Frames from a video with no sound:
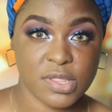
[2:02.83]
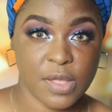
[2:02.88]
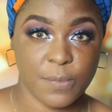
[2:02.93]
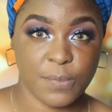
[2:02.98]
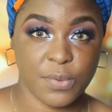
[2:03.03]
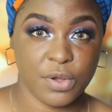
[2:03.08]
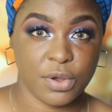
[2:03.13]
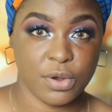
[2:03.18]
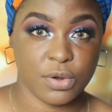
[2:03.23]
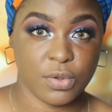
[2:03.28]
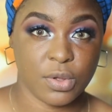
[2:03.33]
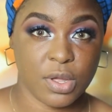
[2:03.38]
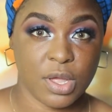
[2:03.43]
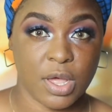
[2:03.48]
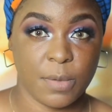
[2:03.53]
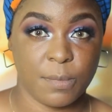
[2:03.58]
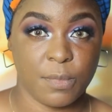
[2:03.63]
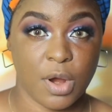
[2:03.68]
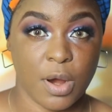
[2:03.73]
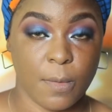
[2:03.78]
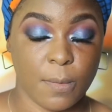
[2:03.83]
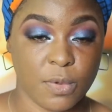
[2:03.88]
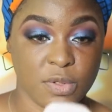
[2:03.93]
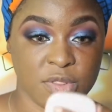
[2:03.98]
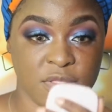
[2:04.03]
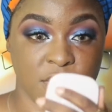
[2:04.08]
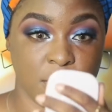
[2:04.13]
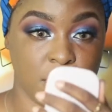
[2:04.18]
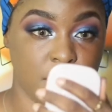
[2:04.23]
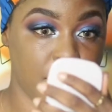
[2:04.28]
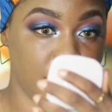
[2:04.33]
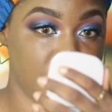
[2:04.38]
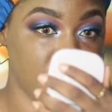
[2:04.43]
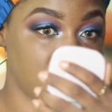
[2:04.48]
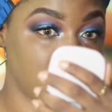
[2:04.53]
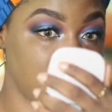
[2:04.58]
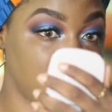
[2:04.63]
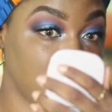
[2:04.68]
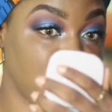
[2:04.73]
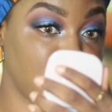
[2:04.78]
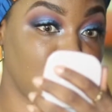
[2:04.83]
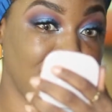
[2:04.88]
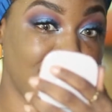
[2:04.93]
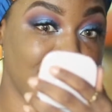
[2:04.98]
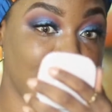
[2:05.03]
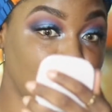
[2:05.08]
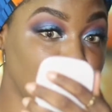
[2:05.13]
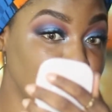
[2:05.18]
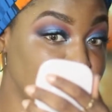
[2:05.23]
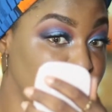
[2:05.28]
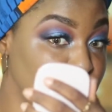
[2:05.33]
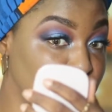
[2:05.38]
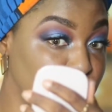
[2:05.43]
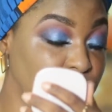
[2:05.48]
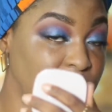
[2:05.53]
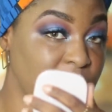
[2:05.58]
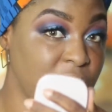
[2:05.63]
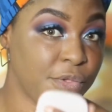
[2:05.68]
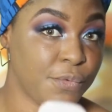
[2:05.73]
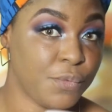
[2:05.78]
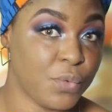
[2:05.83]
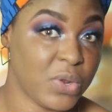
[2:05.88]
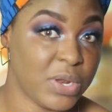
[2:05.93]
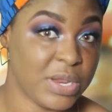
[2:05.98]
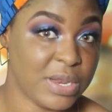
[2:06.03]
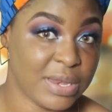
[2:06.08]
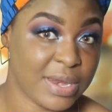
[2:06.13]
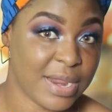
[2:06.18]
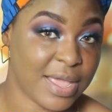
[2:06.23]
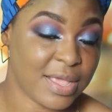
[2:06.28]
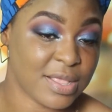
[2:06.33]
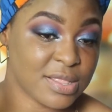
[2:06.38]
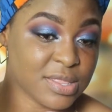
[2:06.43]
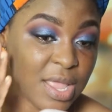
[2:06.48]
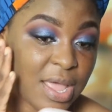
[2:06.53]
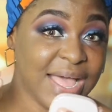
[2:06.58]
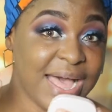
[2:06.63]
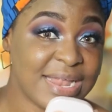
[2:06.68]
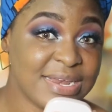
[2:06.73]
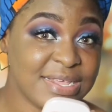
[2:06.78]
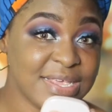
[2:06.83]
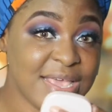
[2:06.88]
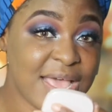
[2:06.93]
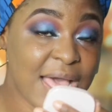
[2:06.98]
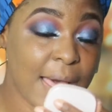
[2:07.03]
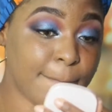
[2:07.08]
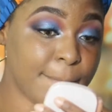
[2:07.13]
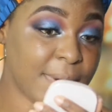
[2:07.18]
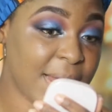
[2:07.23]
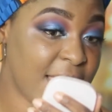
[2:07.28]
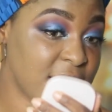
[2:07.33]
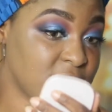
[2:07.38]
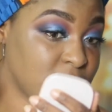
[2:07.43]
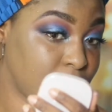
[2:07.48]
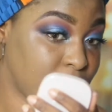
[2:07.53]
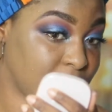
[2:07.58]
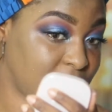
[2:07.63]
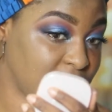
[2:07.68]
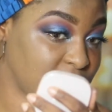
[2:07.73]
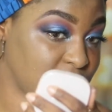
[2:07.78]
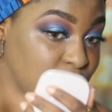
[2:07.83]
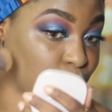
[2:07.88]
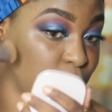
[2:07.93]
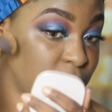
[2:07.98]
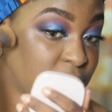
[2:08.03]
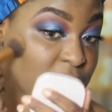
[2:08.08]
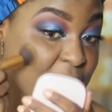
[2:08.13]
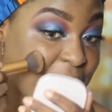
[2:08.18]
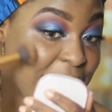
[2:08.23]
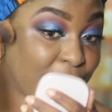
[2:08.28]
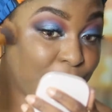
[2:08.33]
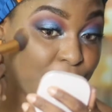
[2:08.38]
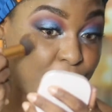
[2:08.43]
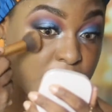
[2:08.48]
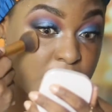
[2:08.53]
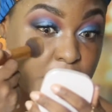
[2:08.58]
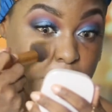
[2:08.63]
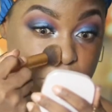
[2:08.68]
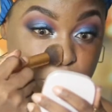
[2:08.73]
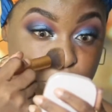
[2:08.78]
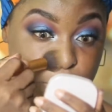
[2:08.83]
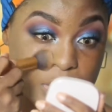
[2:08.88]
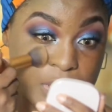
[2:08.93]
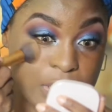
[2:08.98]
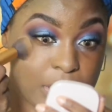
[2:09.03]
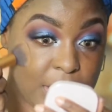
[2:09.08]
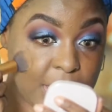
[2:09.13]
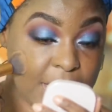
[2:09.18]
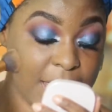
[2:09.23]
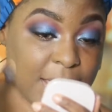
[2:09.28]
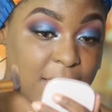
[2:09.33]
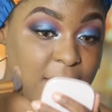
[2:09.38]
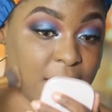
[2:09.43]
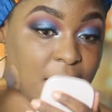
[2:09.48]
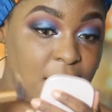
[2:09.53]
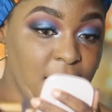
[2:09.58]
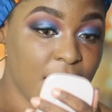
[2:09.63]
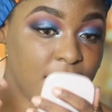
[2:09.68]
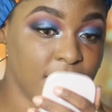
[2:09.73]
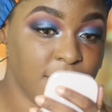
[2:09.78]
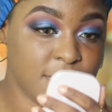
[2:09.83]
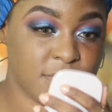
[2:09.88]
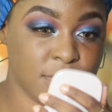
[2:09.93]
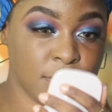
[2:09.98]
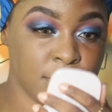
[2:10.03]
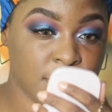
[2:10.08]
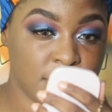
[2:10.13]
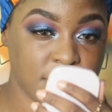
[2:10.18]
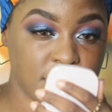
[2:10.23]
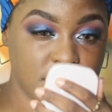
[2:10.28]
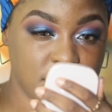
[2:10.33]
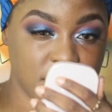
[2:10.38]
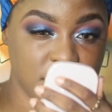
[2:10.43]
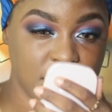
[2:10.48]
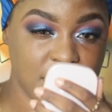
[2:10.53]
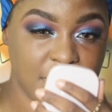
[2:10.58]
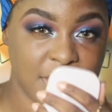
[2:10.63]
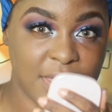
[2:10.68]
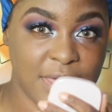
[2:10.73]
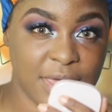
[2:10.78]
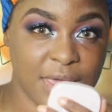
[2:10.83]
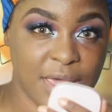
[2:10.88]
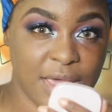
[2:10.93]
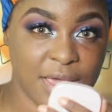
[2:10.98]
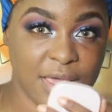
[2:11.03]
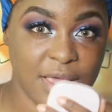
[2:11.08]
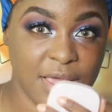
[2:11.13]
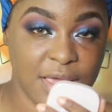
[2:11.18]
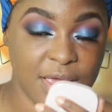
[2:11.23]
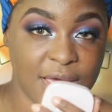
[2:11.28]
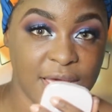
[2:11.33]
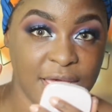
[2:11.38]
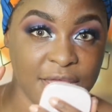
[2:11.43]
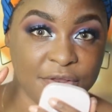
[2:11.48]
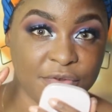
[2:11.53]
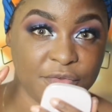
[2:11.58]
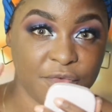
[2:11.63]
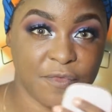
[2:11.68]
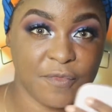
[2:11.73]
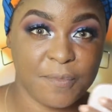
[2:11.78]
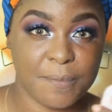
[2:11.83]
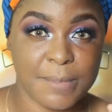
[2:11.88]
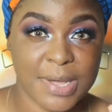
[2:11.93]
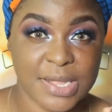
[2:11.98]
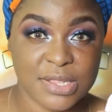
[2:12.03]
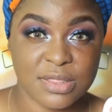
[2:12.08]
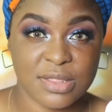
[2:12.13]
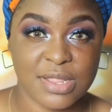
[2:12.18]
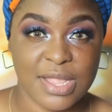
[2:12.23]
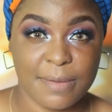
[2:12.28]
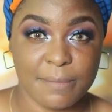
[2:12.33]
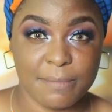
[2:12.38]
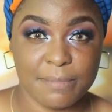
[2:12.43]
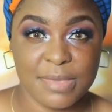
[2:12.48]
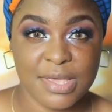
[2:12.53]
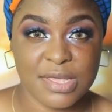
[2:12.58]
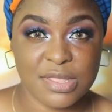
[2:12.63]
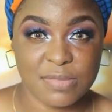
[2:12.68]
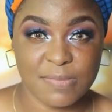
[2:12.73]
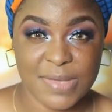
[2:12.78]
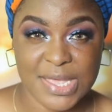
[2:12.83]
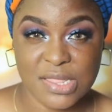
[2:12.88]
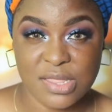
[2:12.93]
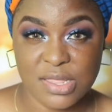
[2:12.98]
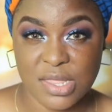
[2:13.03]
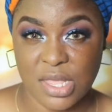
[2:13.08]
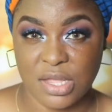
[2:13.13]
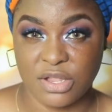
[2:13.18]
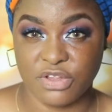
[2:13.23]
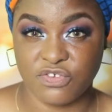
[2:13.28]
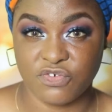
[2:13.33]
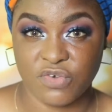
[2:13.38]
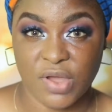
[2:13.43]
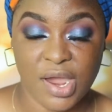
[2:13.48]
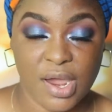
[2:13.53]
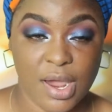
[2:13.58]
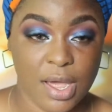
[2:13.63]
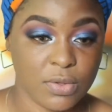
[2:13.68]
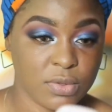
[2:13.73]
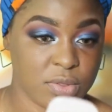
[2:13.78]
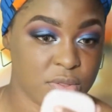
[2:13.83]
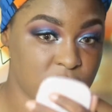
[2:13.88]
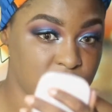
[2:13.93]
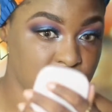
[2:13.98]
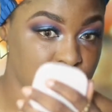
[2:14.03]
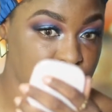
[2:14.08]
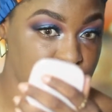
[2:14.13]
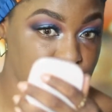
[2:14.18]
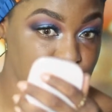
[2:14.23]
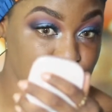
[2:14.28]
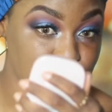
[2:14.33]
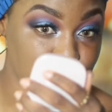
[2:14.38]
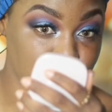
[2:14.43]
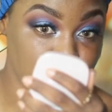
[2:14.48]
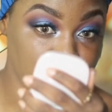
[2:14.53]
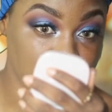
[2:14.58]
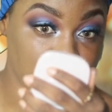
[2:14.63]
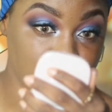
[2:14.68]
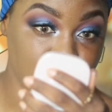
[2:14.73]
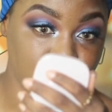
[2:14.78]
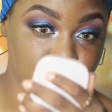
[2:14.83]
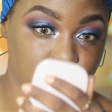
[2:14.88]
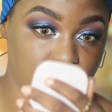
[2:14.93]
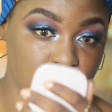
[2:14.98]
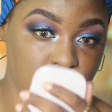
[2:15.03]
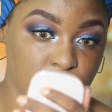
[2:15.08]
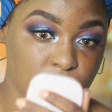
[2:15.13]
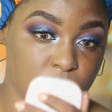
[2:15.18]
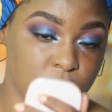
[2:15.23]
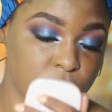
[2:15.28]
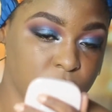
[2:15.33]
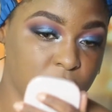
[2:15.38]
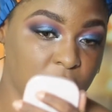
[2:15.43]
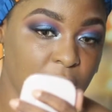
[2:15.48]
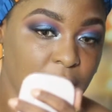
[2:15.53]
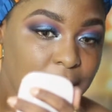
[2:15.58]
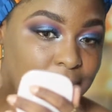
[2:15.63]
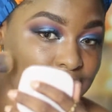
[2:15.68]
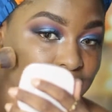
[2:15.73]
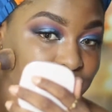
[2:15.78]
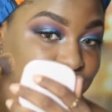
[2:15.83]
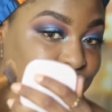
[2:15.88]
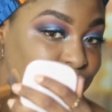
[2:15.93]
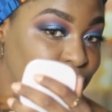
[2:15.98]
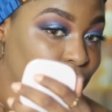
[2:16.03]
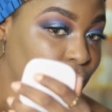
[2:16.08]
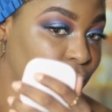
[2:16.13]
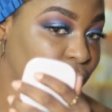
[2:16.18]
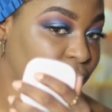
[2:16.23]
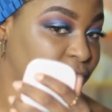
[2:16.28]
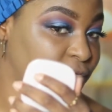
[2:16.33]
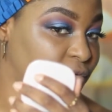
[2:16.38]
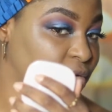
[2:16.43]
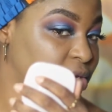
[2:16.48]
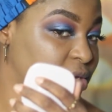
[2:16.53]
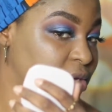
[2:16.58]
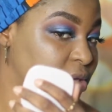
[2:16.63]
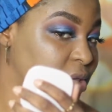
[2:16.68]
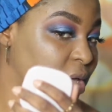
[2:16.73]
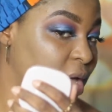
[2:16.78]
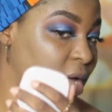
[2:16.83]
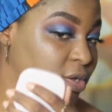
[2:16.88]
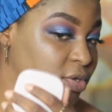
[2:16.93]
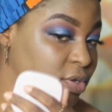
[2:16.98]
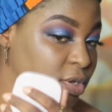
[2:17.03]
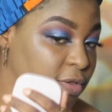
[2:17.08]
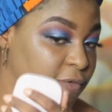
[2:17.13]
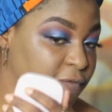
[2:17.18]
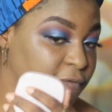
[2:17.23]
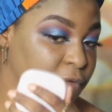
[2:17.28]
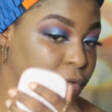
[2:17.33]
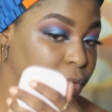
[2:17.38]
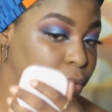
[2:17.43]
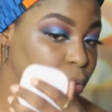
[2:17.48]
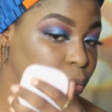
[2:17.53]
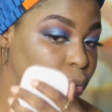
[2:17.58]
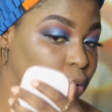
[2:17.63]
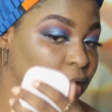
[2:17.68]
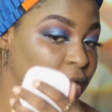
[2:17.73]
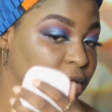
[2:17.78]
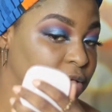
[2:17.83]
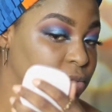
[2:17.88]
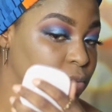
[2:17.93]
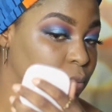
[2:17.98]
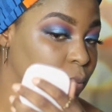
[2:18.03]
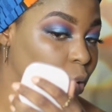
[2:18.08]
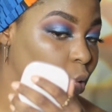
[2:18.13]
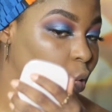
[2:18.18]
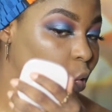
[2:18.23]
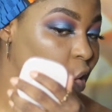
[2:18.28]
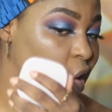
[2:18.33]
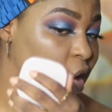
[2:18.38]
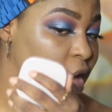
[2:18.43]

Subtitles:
appearing on camera, but in person it looks really nice, and it applies matte, which I really like. It's not the cakey kind of matte that makes my skin dry out. This is really good, and the coverage is actually very good as well.